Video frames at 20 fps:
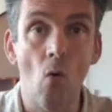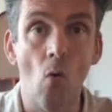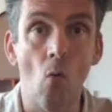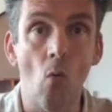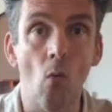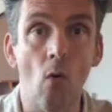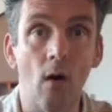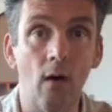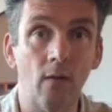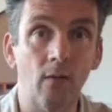
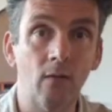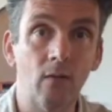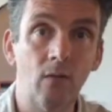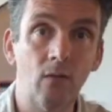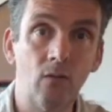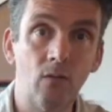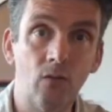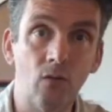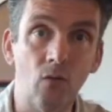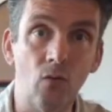1,
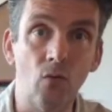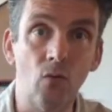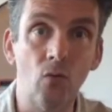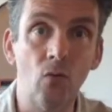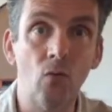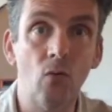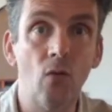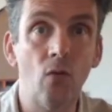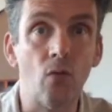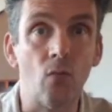2,
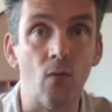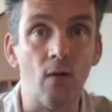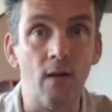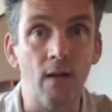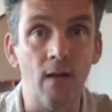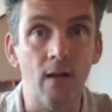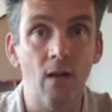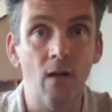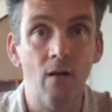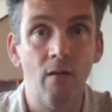
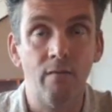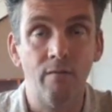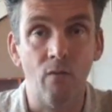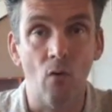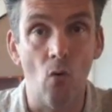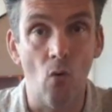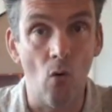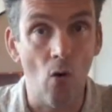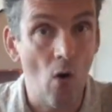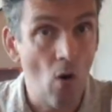3,
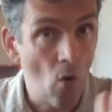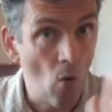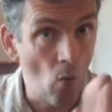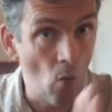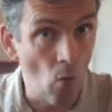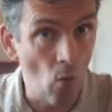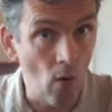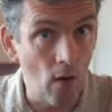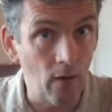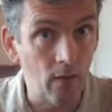4.
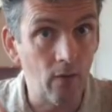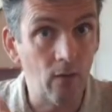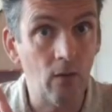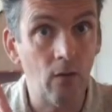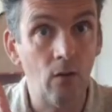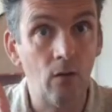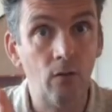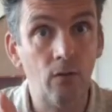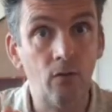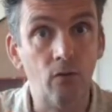1,
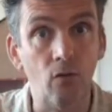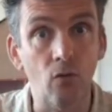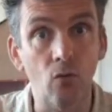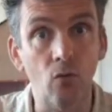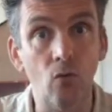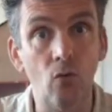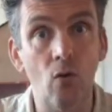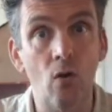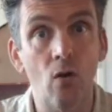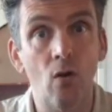
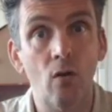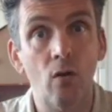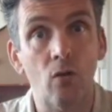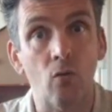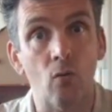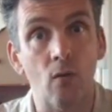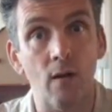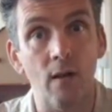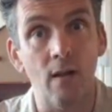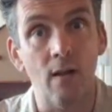2,
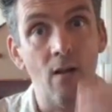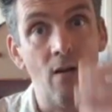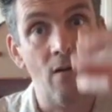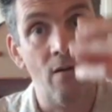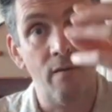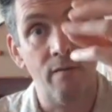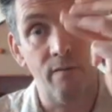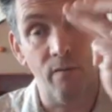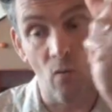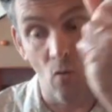3,
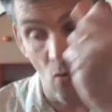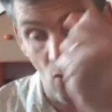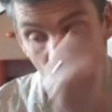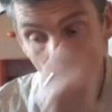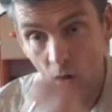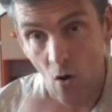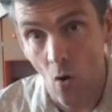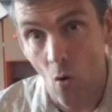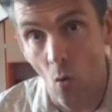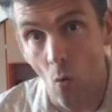
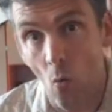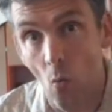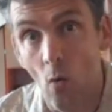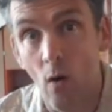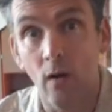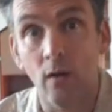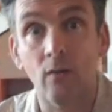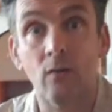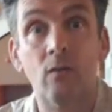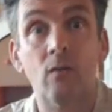4.
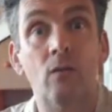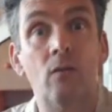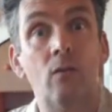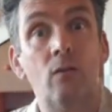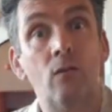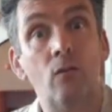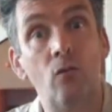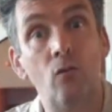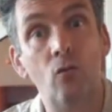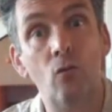1,
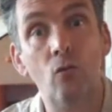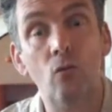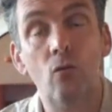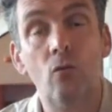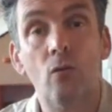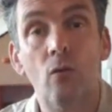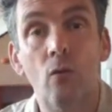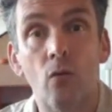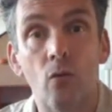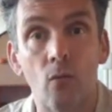2,
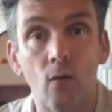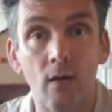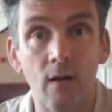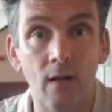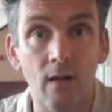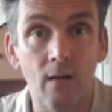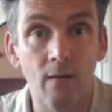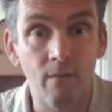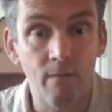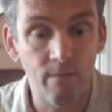
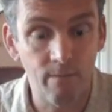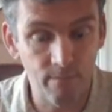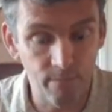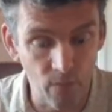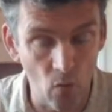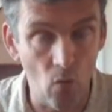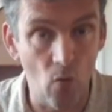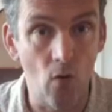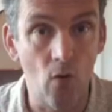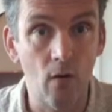3,
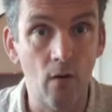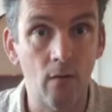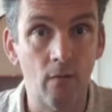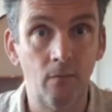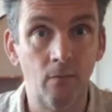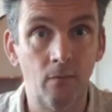4.